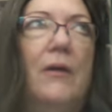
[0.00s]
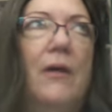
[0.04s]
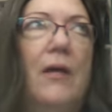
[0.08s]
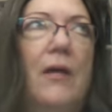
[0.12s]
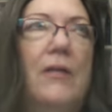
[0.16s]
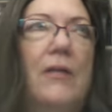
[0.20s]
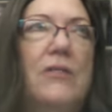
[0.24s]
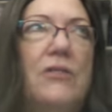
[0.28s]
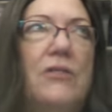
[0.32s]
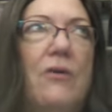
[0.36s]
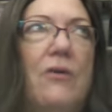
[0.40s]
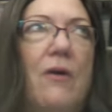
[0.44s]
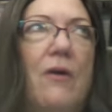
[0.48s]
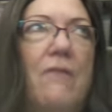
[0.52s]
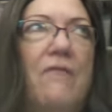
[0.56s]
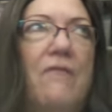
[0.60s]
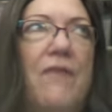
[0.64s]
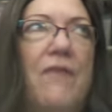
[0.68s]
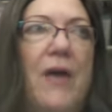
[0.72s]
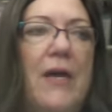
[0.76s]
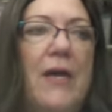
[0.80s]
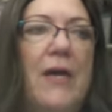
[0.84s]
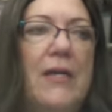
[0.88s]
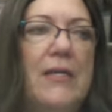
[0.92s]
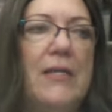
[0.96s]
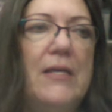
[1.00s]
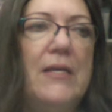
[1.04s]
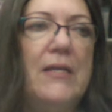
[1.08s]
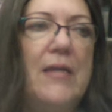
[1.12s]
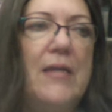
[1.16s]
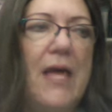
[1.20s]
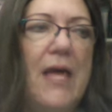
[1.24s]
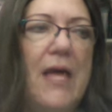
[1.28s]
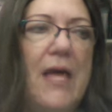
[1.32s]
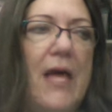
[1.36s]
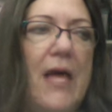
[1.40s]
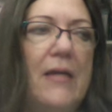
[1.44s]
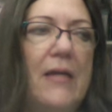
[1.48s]
And so I'm finding
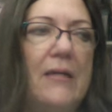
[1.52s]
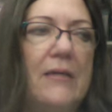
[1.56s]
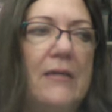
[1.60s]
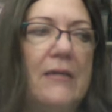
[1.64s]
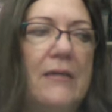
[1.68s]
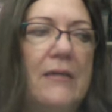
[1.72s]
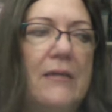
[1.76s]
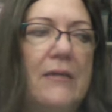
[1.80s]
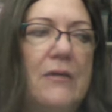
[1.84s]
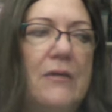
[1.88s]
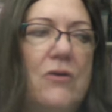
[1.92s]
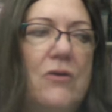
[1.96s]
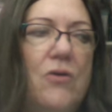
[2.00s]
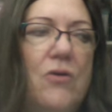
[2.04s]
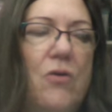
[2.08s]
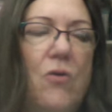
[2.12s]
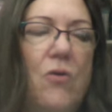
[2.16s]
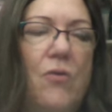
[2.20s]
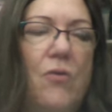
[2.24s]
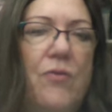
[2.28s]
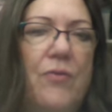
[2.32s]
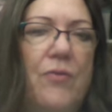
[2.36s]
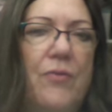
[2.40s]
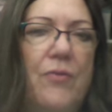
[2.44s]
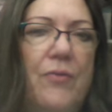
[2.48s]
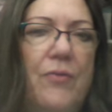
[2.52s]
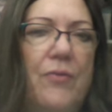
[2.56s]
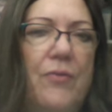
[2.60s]
that, you know,